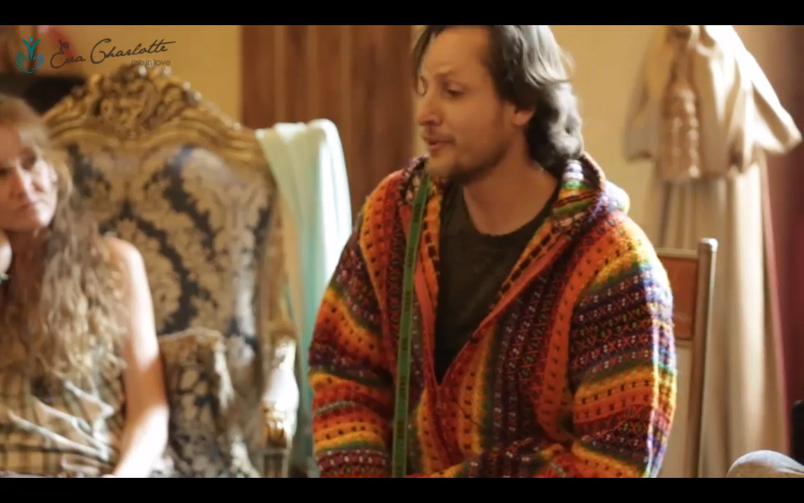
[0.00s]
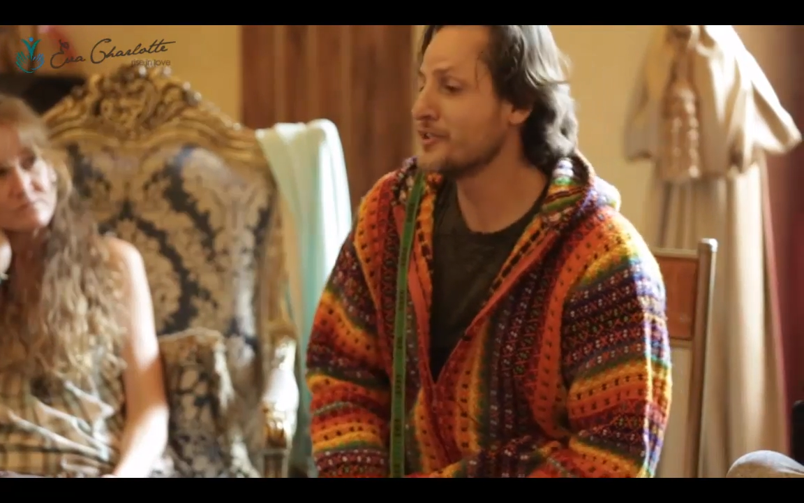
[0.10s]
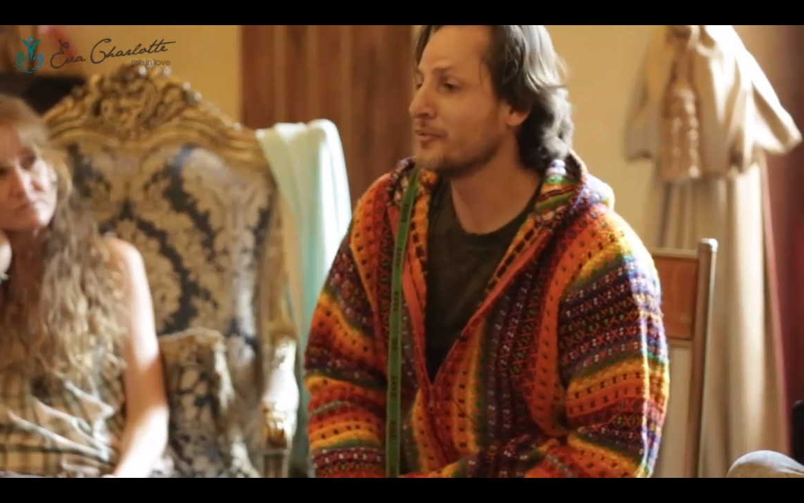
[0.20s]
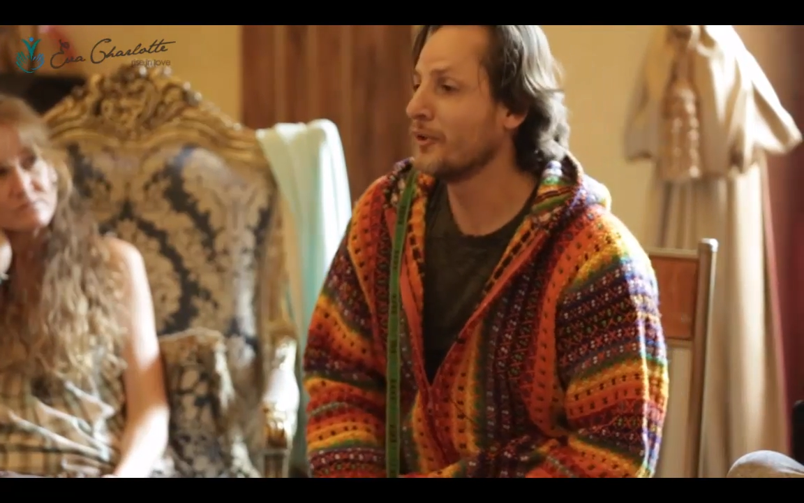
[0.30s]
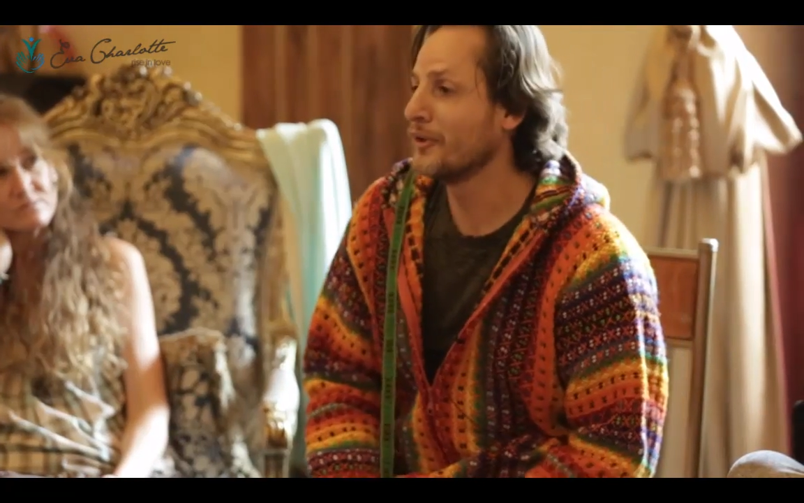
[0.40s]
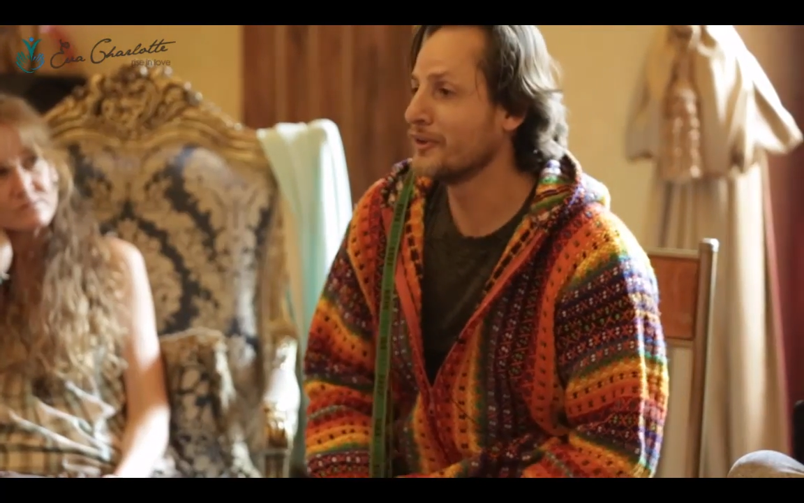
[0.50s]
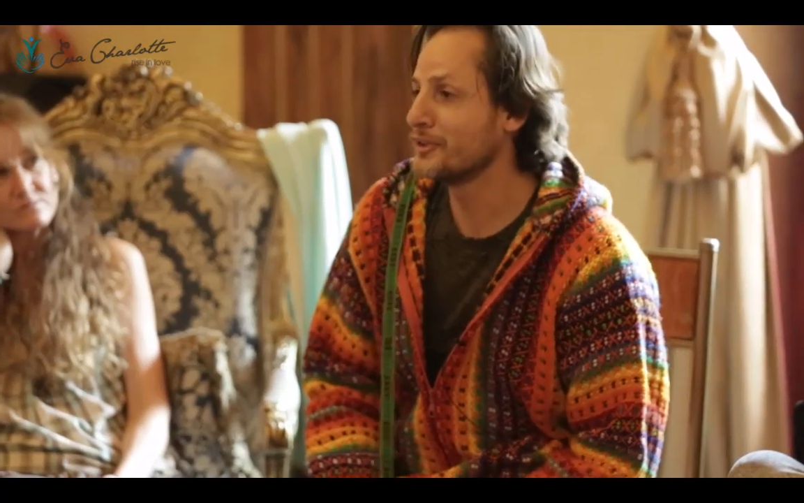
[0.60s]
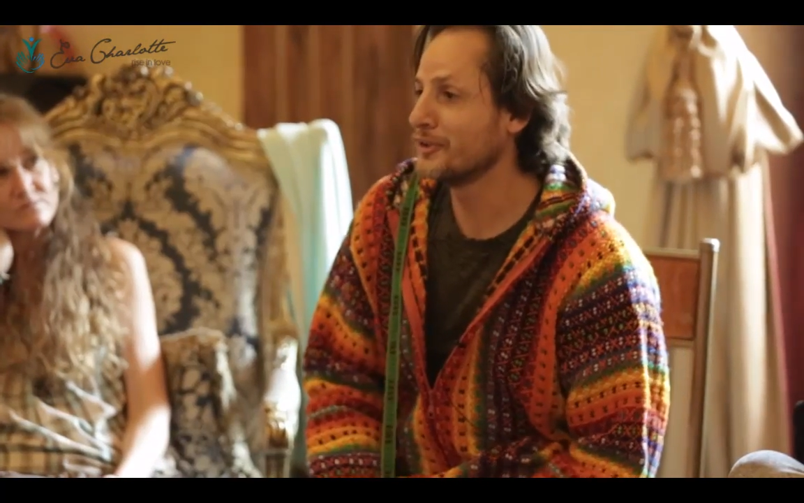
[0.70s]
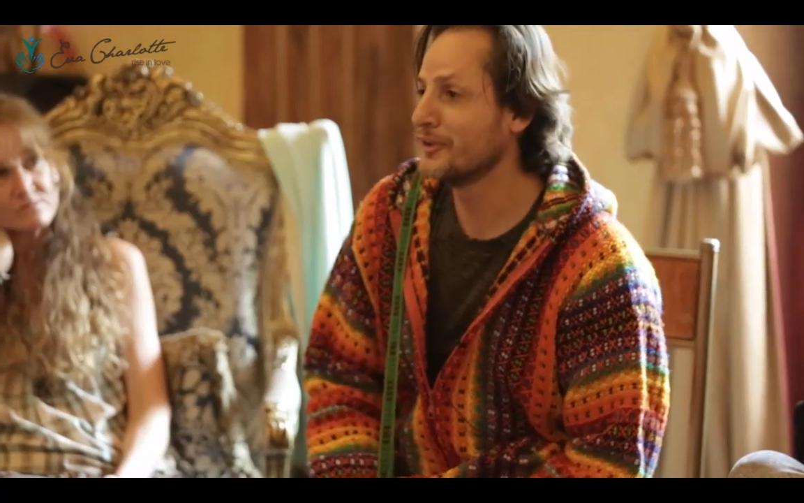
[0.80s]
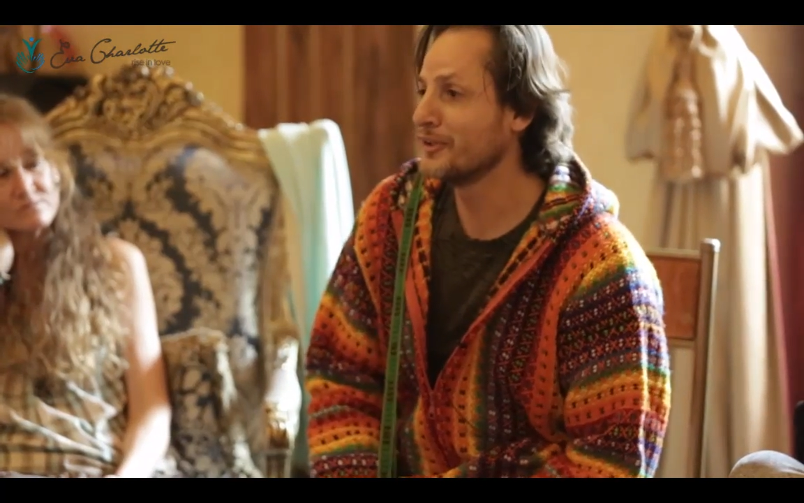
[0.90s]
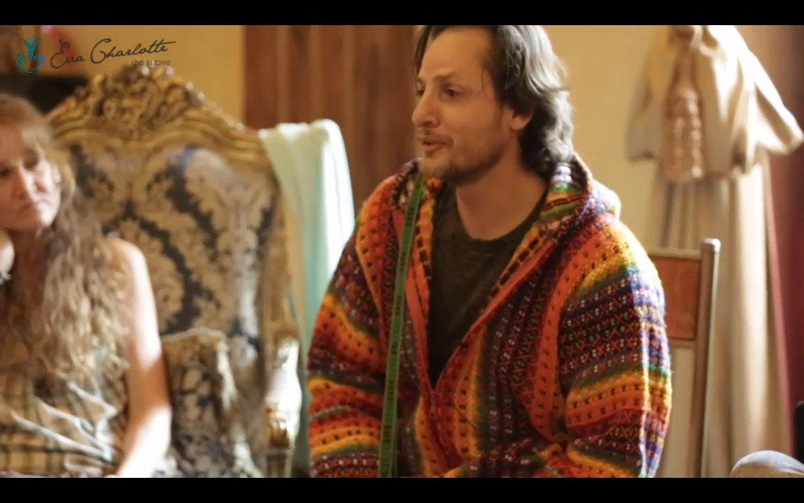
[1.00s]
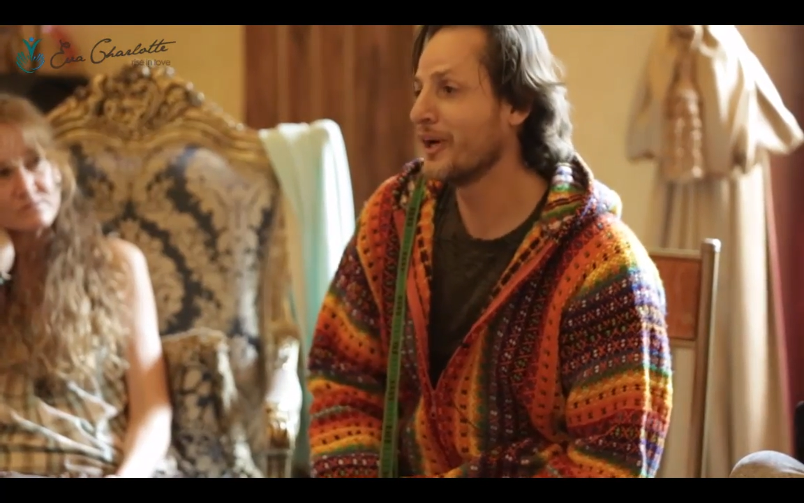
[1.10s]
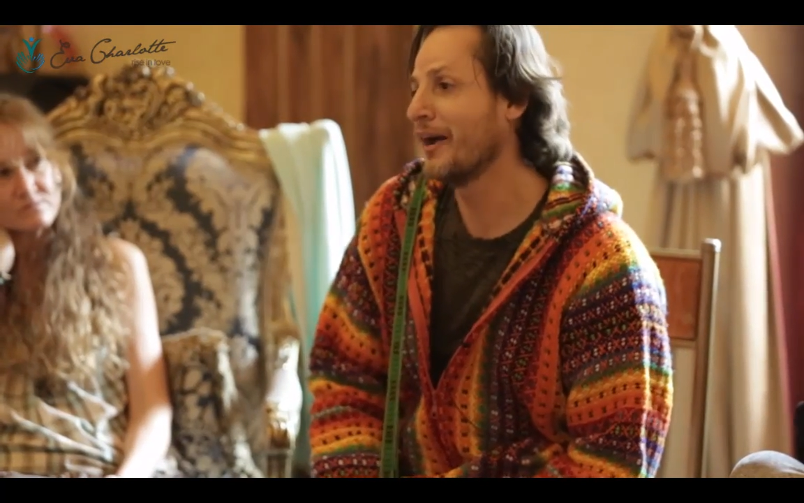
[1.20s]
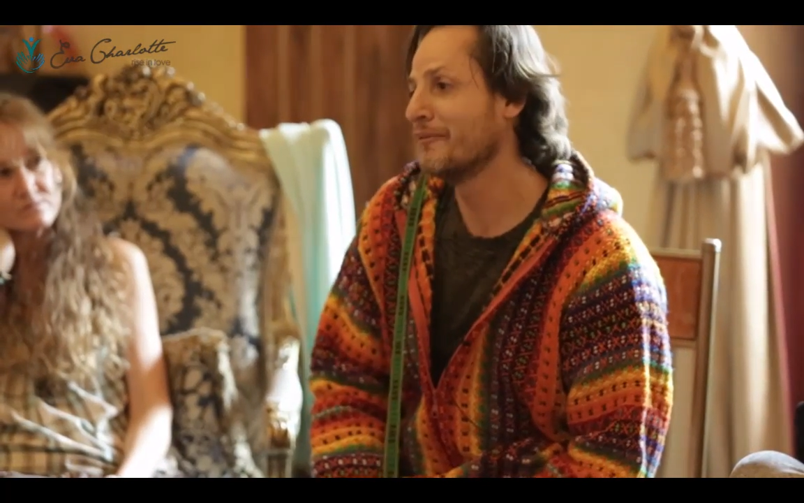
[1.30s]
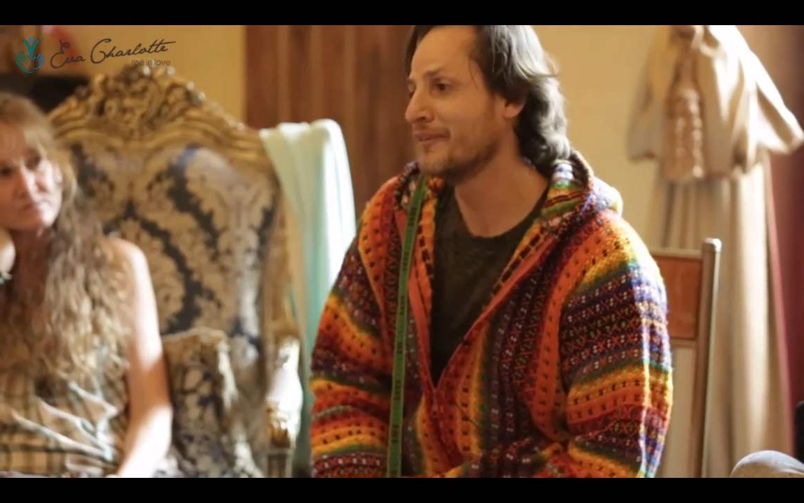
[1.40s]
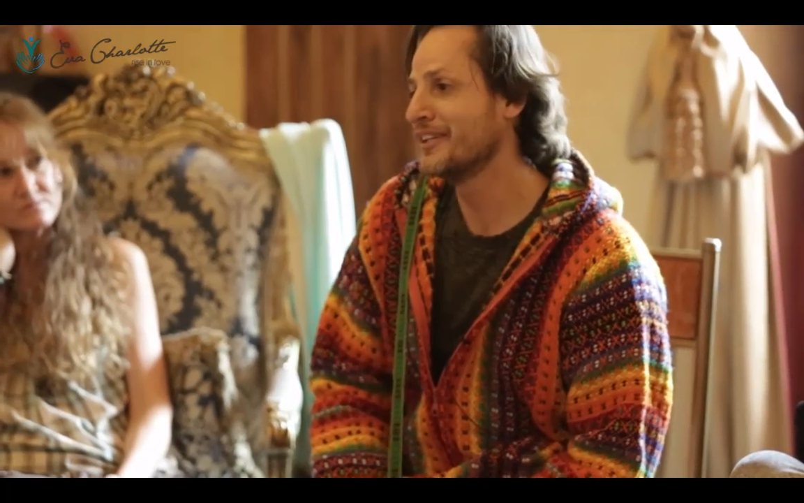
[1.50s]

first of all, the turtle that you have